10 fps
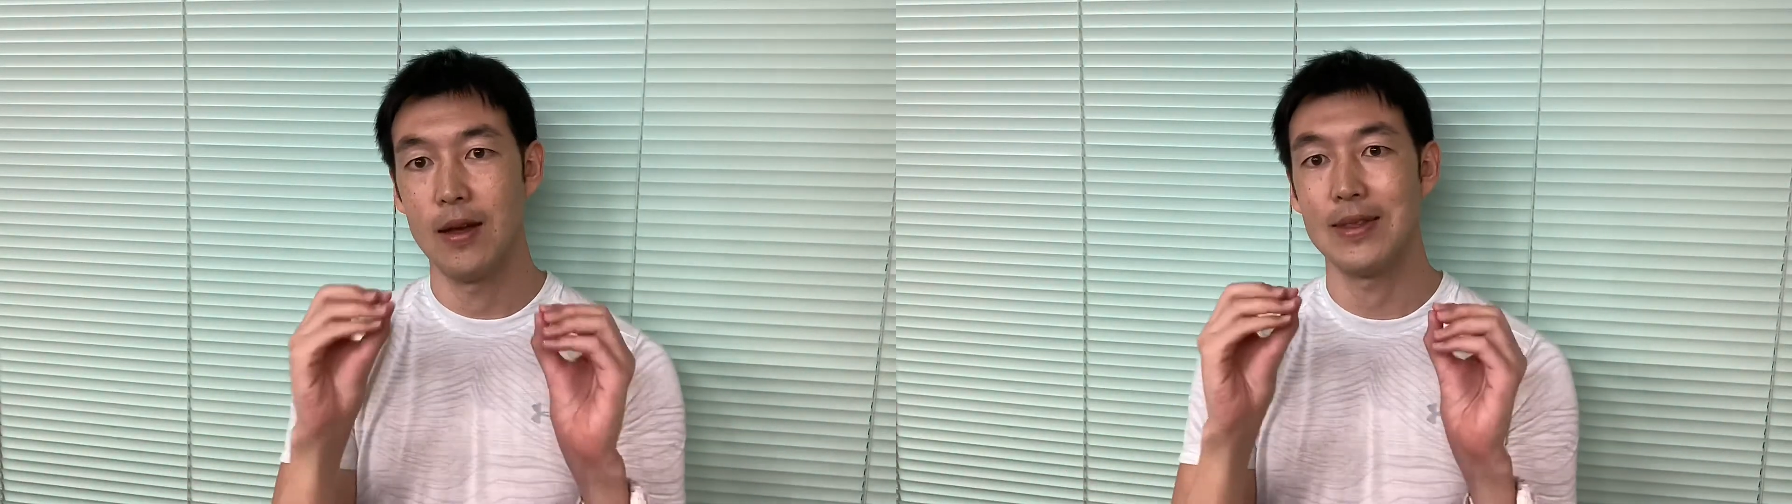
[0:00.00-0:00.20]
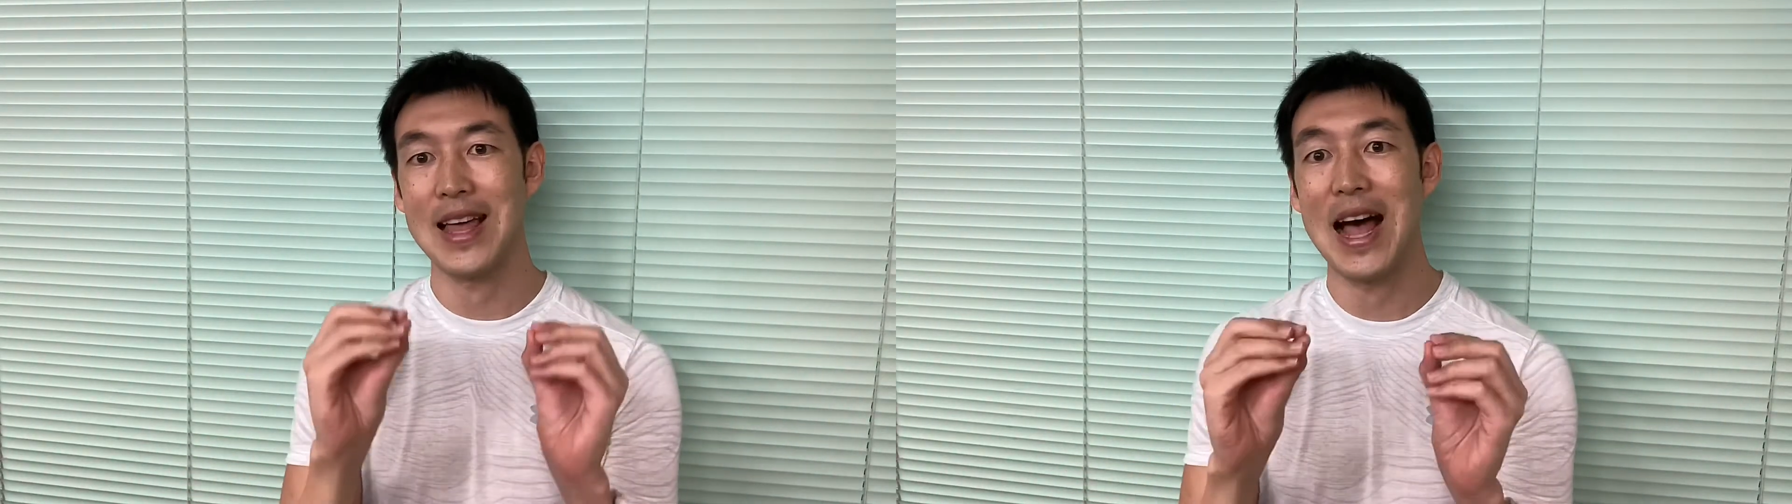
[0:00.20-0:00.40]

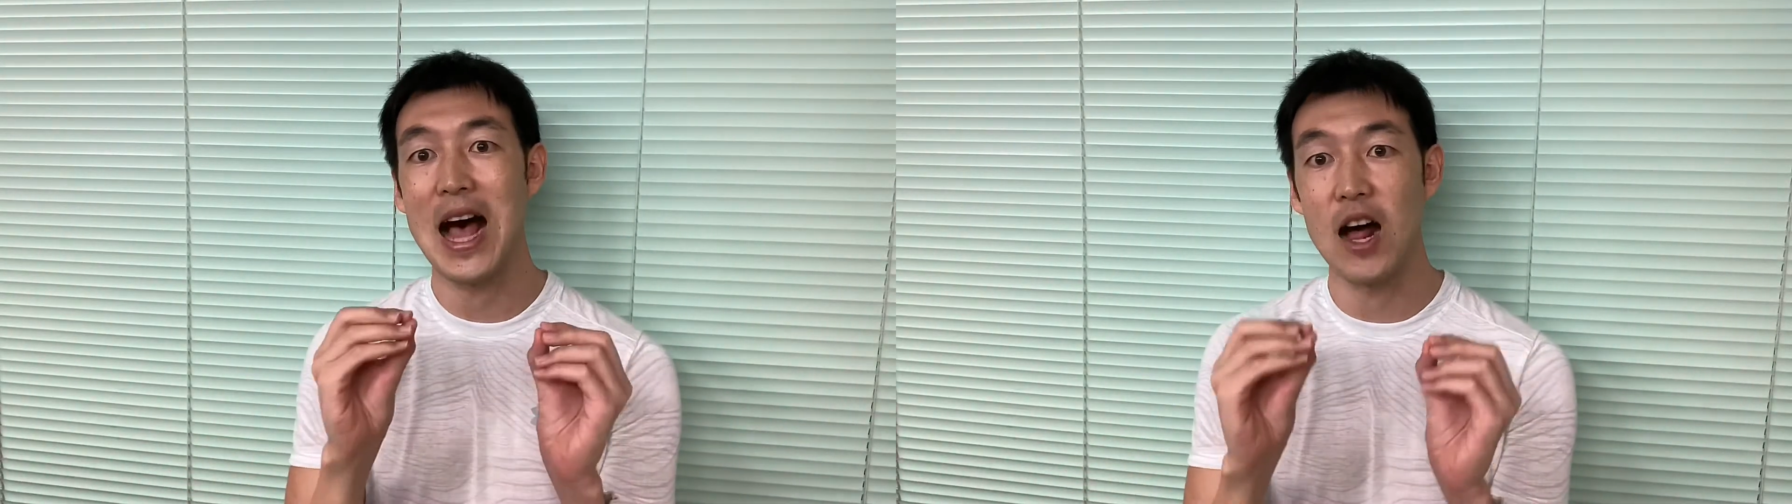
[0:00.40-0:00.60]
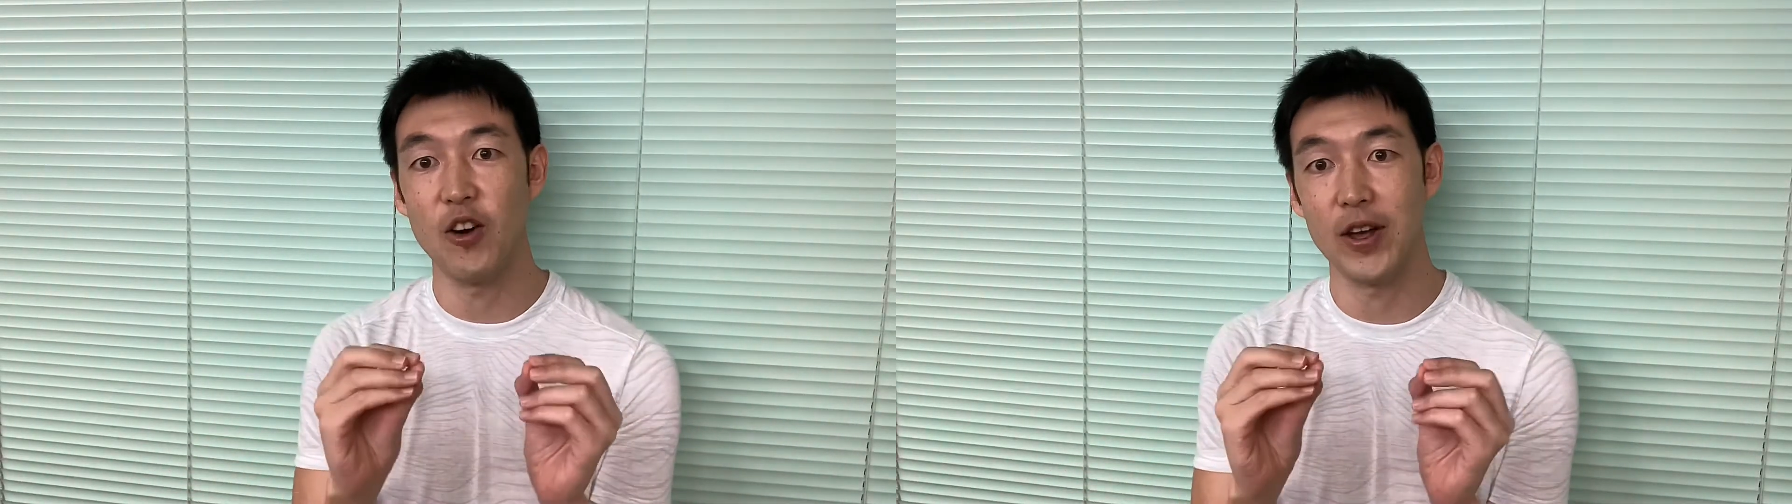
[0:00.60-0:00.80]

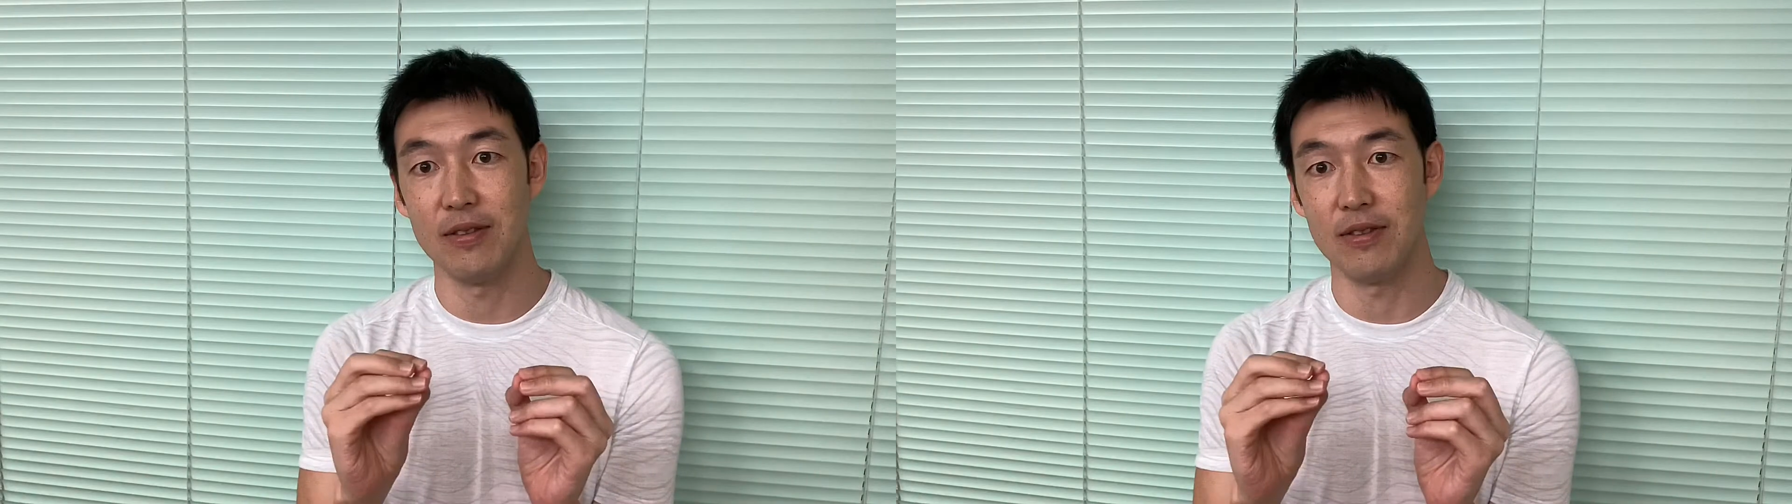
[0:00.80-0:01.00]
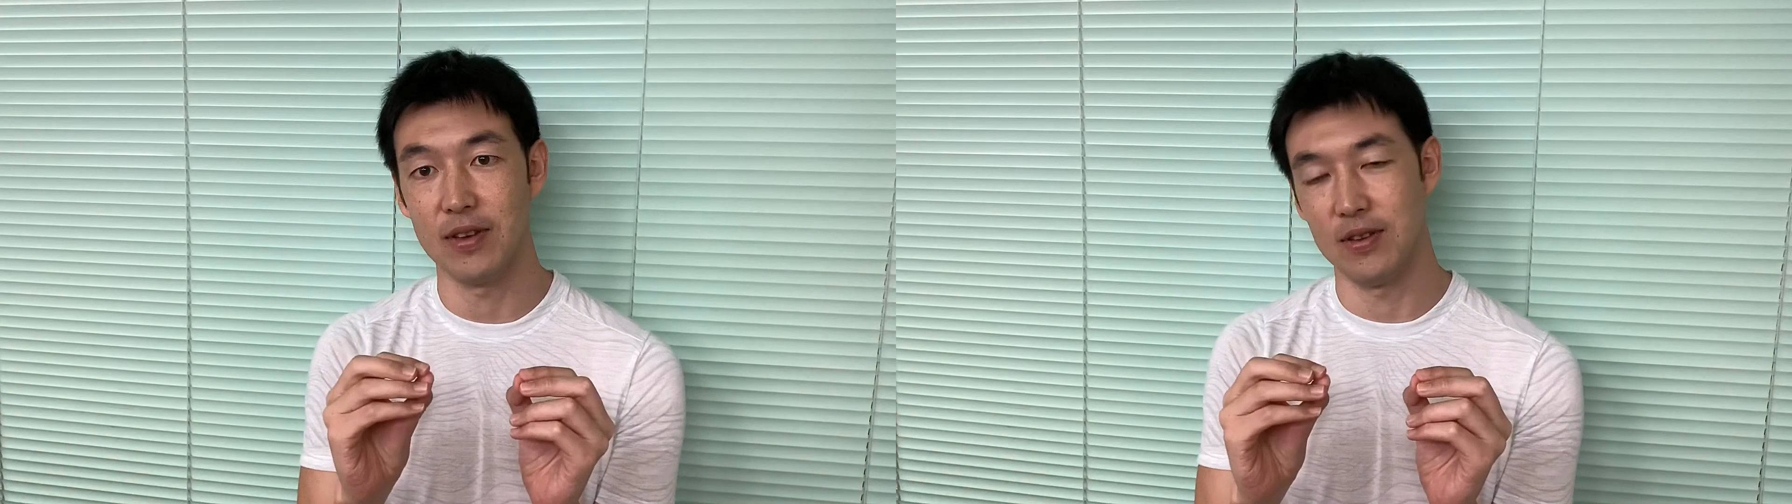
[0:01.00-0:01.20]

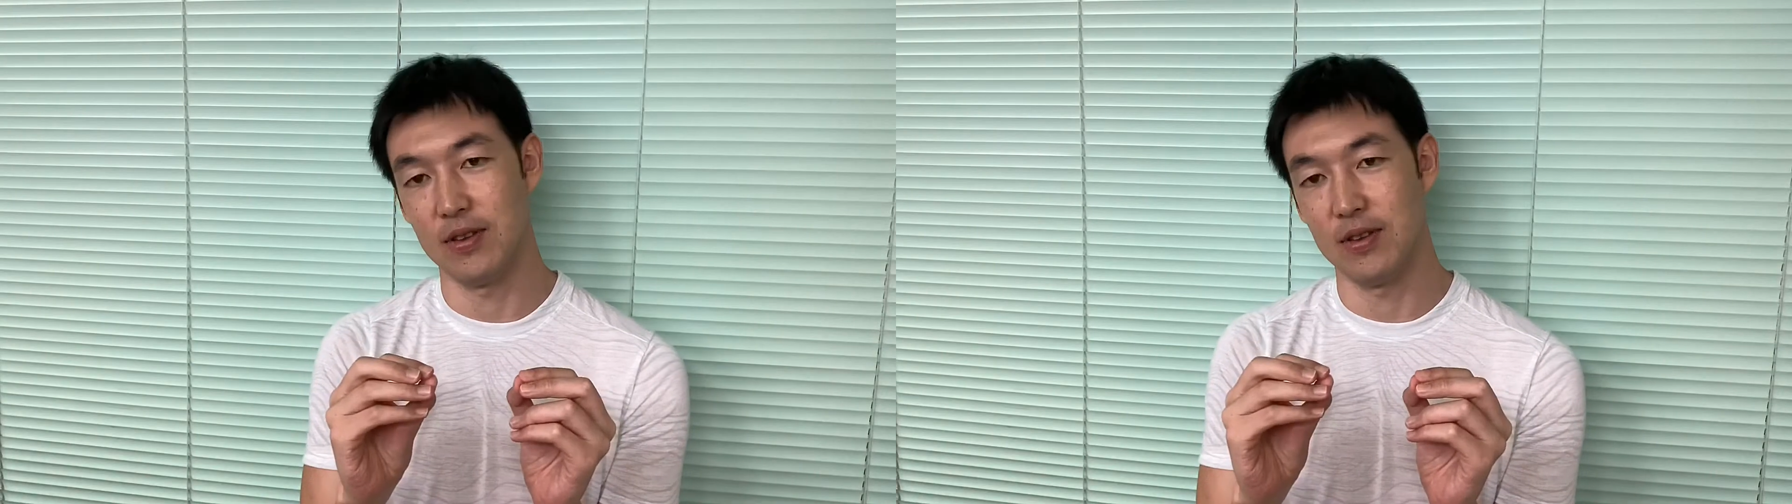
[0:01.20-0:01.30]
talented